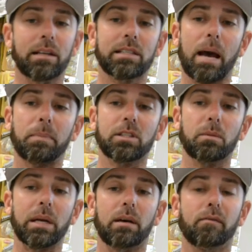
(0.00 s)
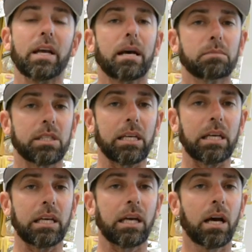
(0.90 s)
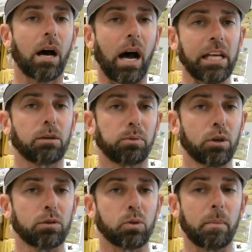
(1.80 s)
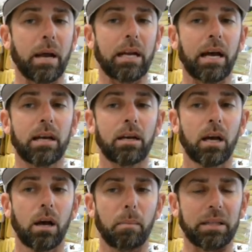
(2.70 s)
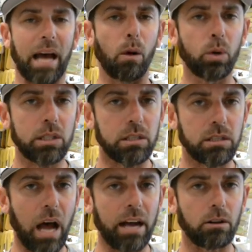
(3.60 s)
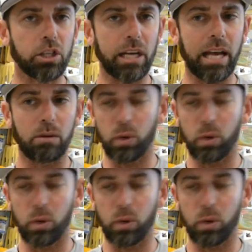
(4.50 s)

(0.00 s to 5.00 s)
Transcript: This happens to be a V M C, Ike approved swim bait head, but that was the style jig head